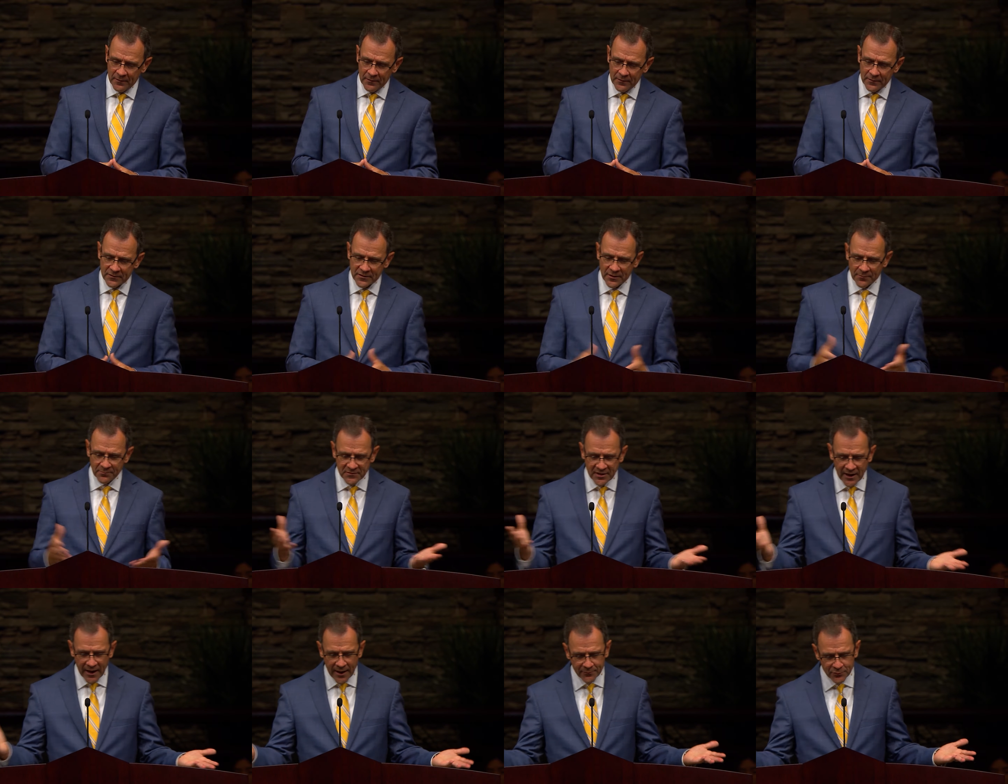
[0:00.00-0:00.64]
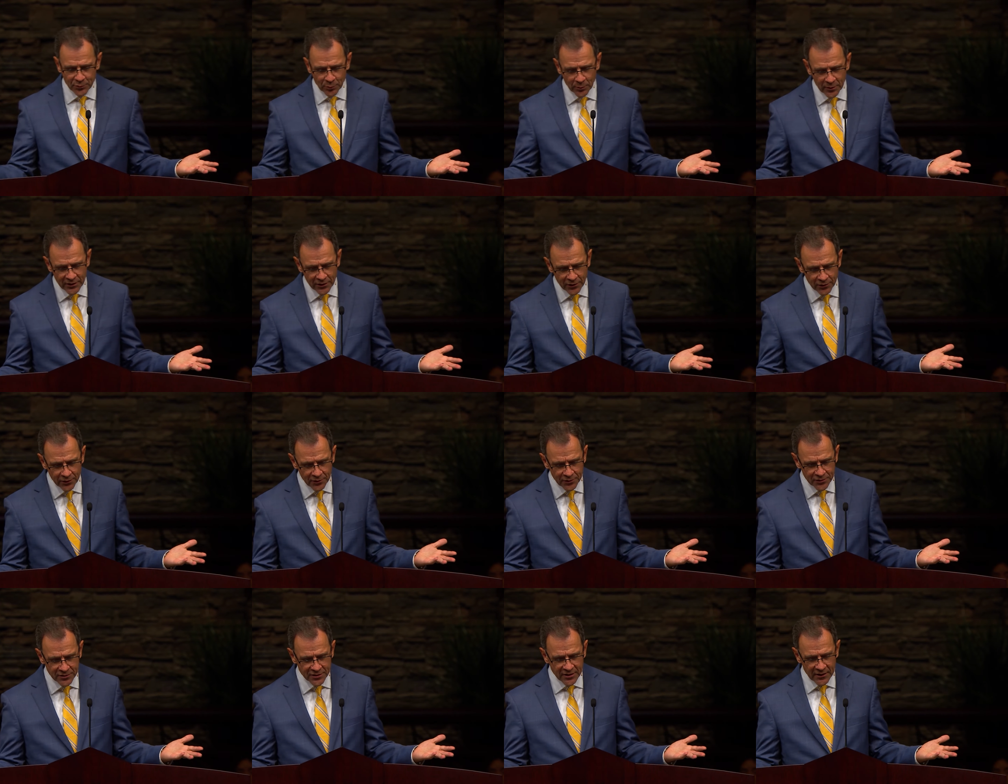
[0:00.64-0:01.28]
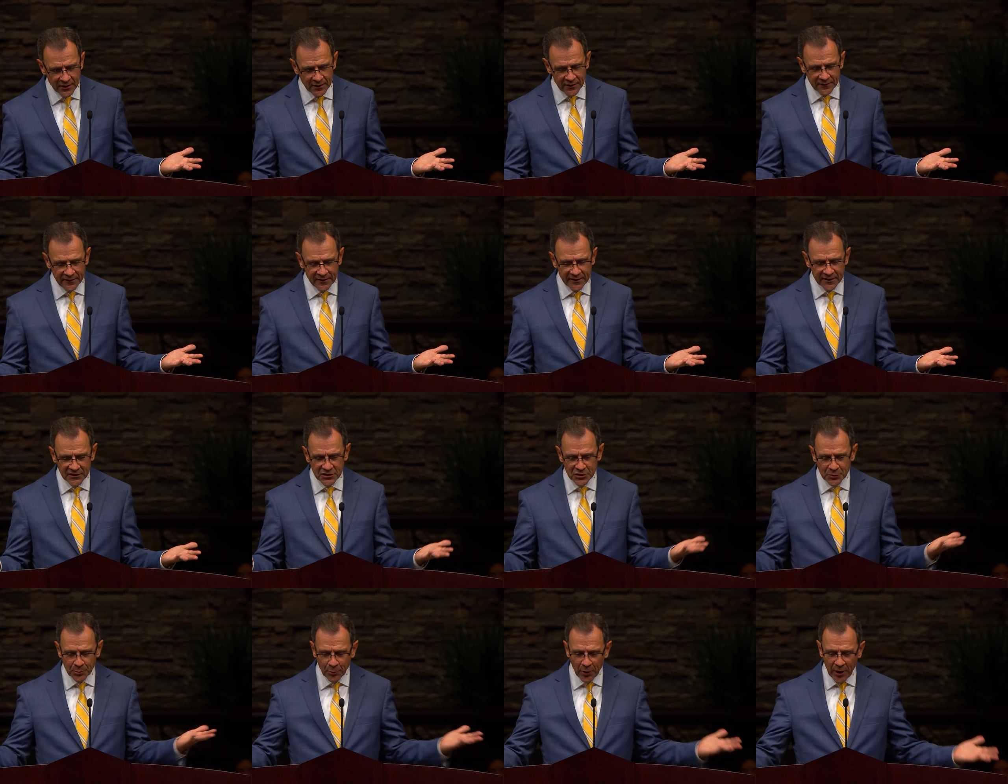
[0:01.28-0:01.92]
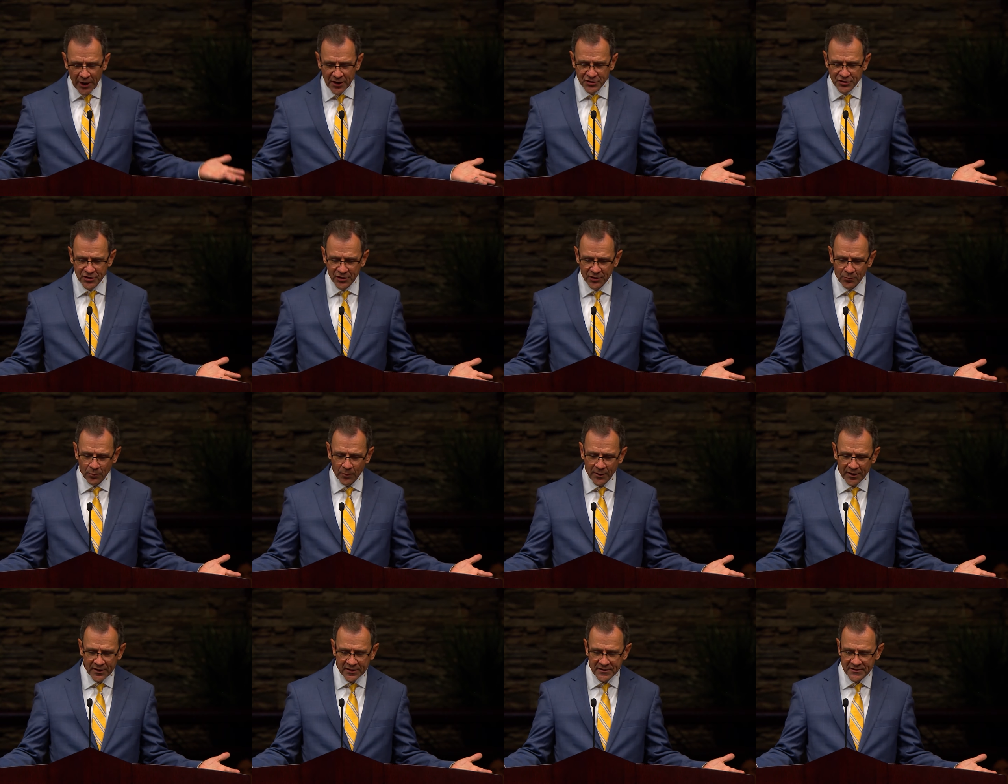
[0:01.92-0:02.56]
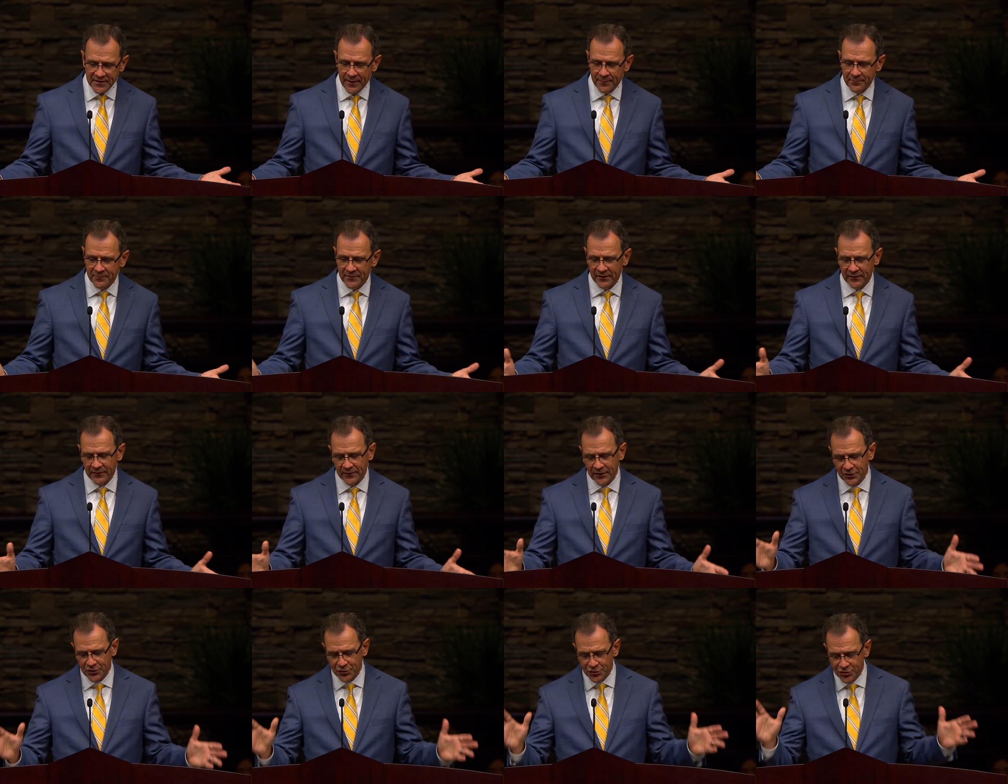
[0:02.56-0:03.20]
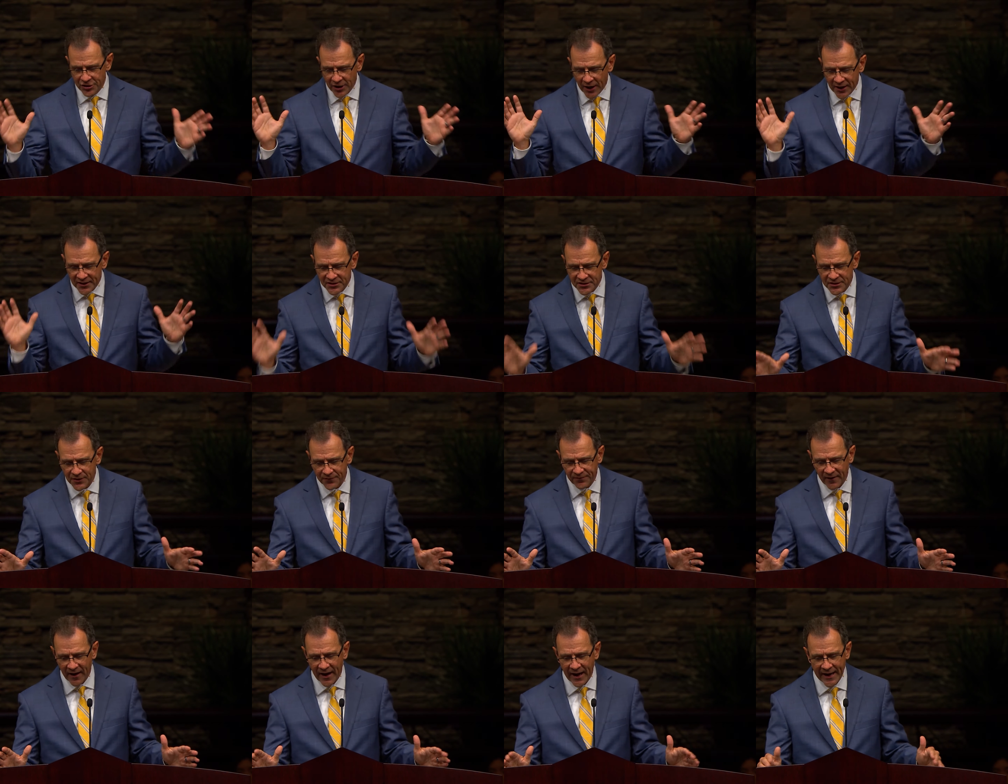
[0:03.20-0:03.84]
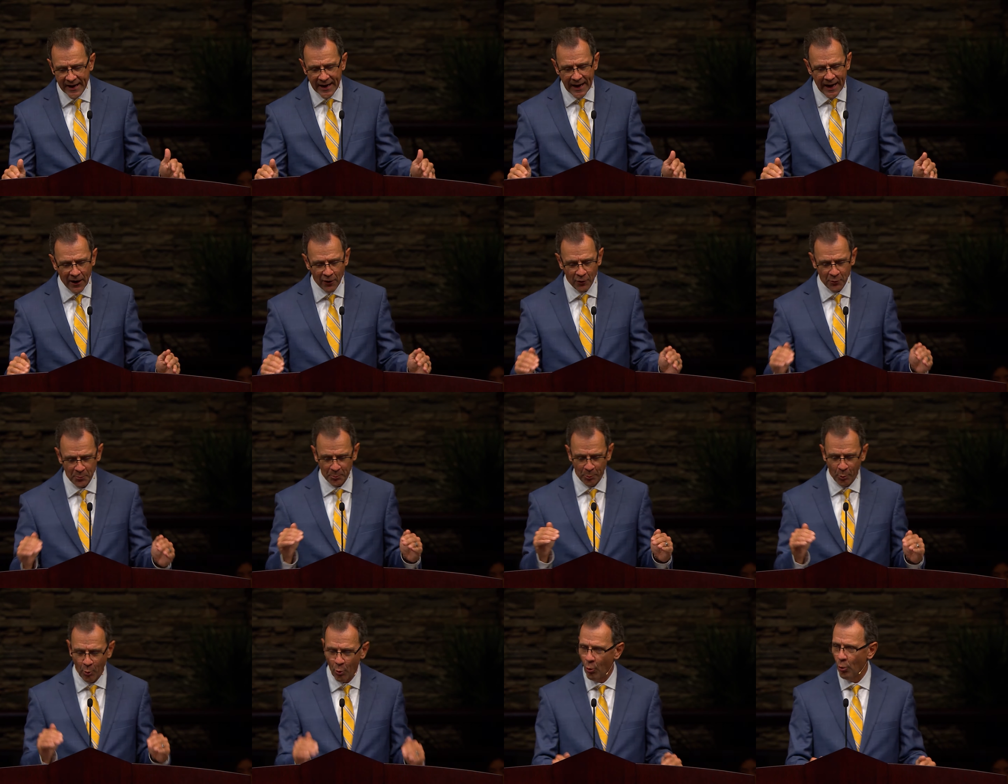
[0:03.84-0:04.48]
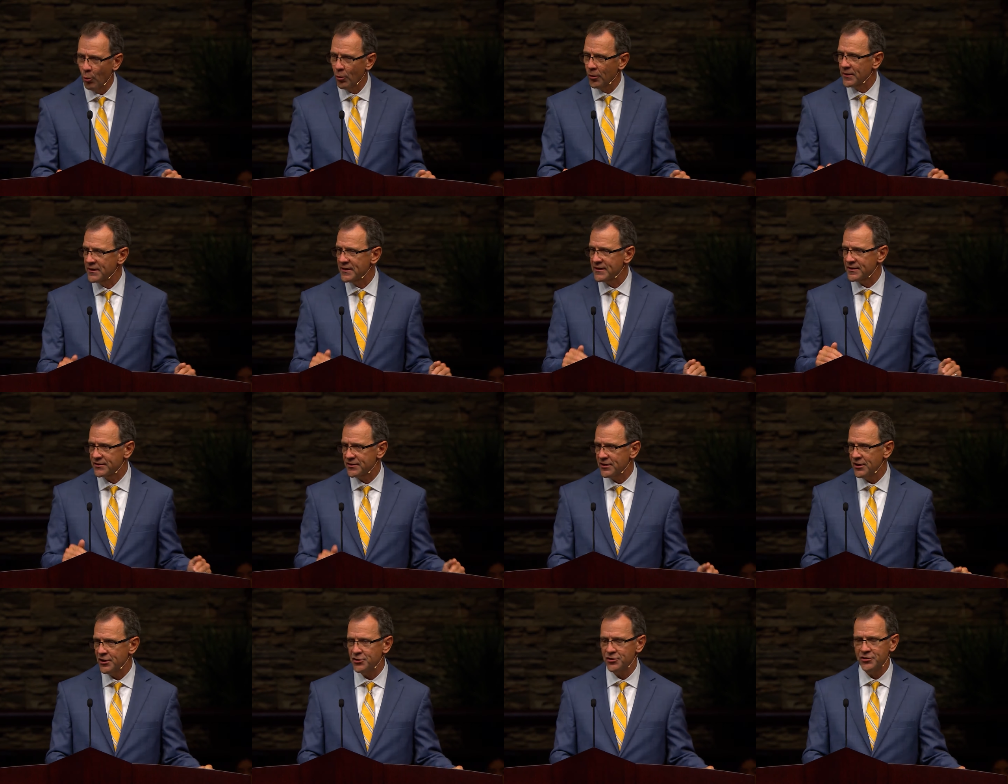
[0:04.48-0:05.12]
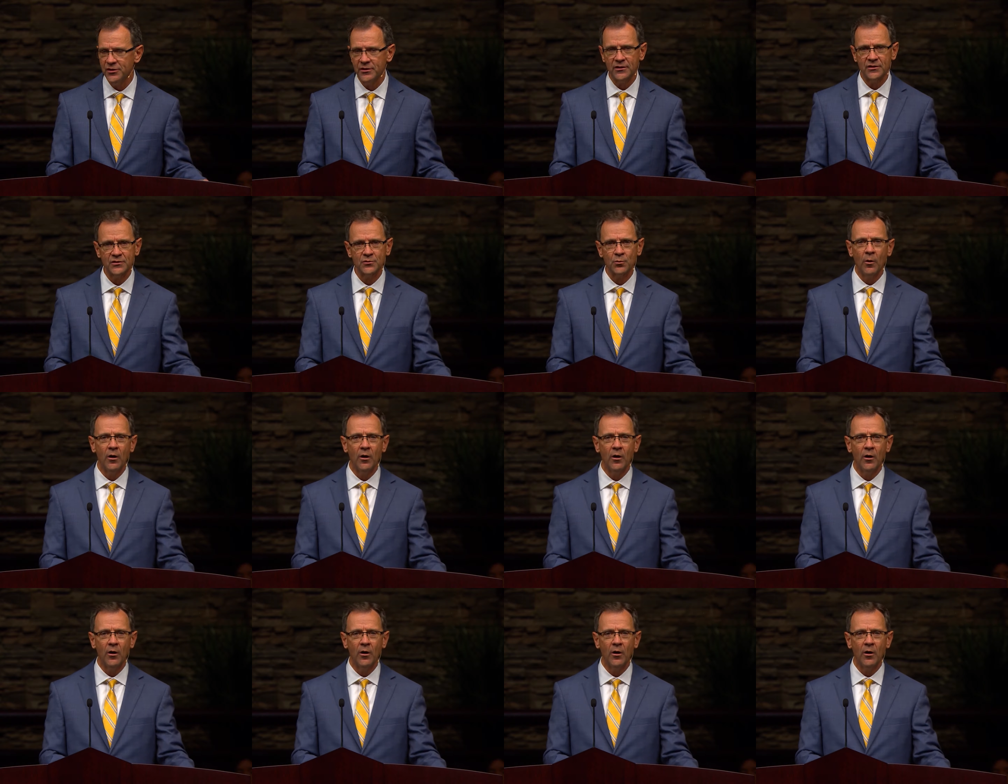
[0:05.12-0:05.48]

Sometimes we use the expression when attempting to justify our poor decisions.